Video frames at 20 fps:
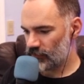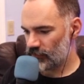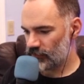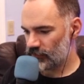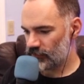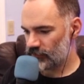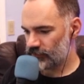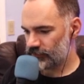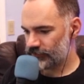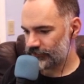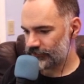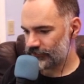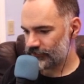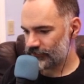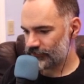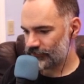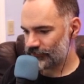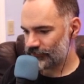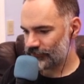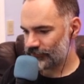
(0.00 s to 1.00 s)

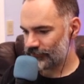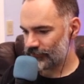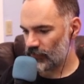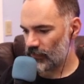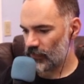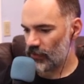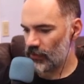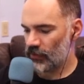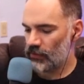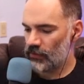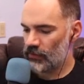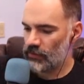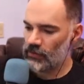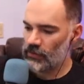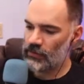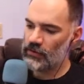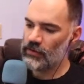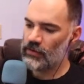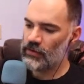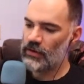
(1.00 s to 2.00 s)

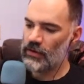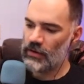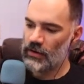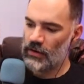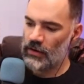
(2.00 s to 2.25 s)
No words are spoken by the person on screen.